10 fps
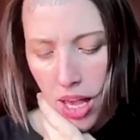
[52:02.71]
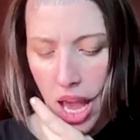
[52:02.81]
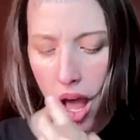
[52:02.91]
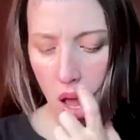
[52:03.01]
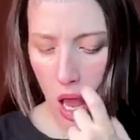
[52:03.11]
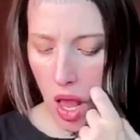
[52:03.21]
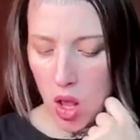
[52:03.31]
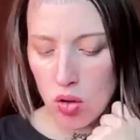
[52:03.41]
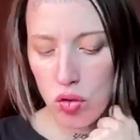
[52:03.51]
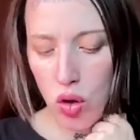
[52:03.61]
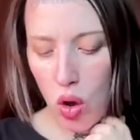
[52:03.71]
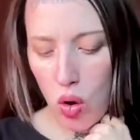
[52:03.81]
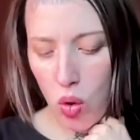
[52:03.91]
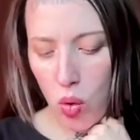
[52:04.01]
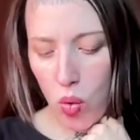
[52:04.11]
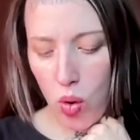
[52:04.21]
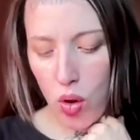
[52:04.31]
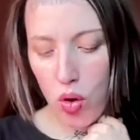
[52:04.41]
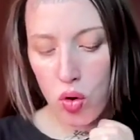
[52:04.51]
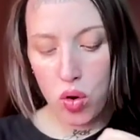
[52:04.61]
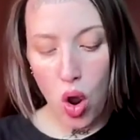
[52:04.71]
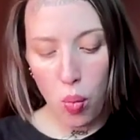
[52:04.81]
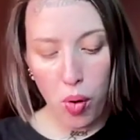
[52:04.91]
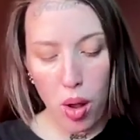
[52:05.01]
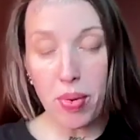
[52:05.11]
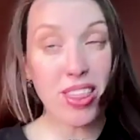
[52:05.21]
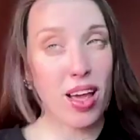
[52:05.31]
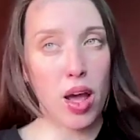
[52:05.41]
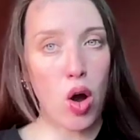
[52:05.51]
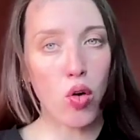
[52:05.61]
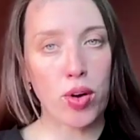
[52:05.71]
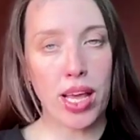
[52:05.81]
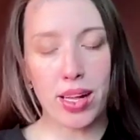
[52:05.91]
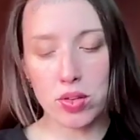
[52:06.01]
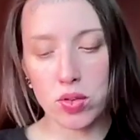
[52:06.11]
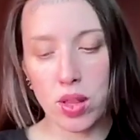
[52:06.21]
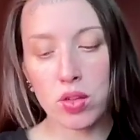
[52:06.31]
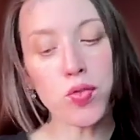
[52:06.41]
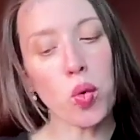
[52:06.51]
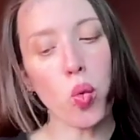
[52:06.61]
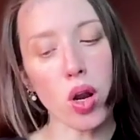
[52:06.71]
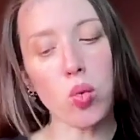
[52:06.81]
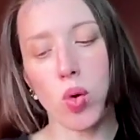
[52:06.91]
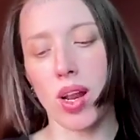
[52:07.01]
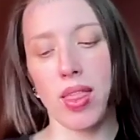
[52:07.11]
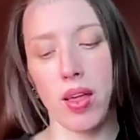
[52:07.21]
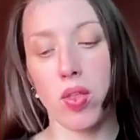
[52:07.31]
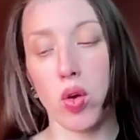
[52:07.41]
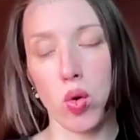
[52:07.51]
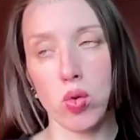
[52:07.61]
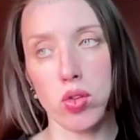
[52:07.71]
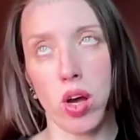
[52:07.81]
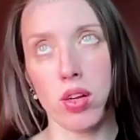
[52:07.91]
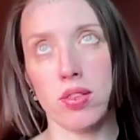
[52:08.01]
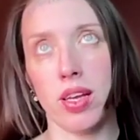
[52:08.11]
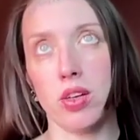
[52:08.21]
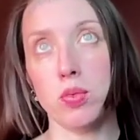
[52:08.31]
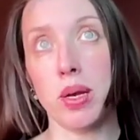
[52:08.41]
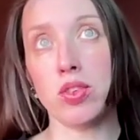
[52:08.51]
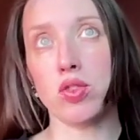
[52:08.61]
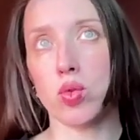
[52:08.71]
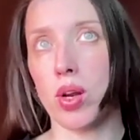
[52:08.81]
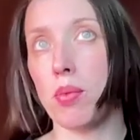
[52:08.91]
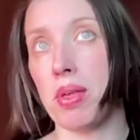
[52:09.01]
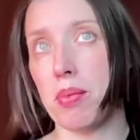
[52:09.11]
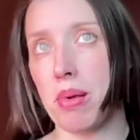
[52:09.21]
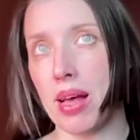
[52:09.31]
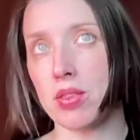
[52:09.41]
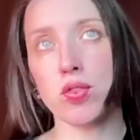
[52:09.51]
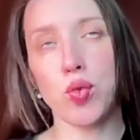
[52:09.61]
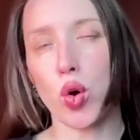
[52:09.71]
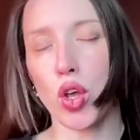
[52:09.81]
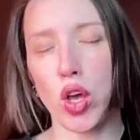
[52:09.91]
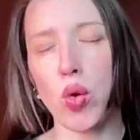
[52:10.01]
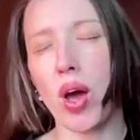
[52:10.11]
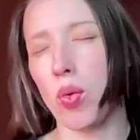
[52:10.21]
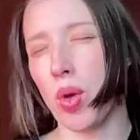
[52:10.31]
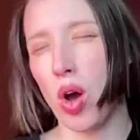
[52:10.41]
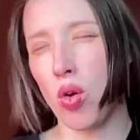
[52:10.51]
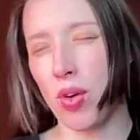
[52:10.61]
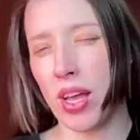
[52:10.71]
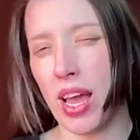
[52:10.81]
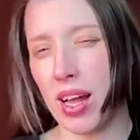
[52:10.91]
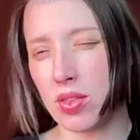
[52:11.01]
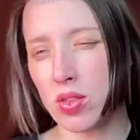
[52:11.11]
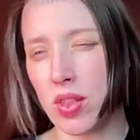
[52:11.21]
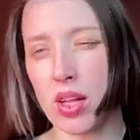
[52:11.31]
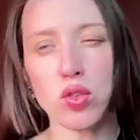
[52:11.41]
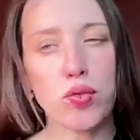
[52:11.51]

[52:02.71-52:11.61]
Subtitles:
Yeah. So no problem. I think I already answered this. For one-on-one, I think the Google Docs sales page is going to be the best for you. And we already answered that.